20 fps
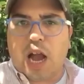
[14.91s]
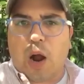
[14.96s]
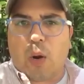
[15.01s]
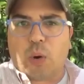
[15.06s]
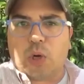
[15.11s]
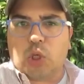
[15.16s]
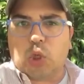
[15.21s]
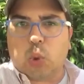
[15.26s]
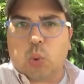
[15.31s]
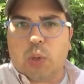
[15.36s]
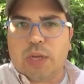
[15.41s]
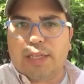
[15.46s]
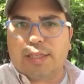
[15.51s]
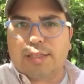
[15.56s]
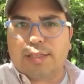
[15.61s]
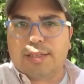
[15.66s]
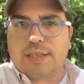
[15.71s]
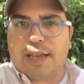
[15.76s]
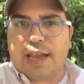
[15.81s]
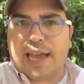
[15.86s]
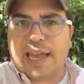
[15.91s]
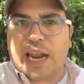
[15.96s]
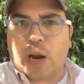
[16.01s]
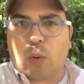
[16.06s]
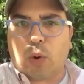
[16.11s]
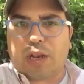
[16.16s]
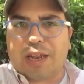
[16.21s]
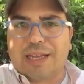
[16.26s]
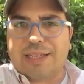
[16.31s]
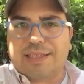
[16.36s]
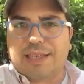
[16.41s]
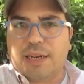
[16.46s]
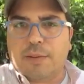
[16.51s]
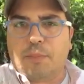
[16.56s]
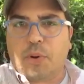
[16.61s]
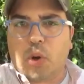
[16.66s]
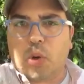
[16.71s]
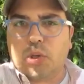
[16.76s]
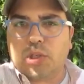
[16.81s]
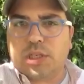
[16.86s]
our tweets, and our
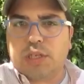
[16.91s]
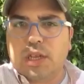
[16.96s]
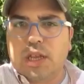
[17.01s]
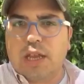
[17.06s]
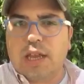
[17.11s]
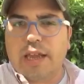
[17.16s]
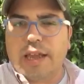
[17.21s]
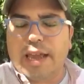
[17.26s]
LinkedIn posts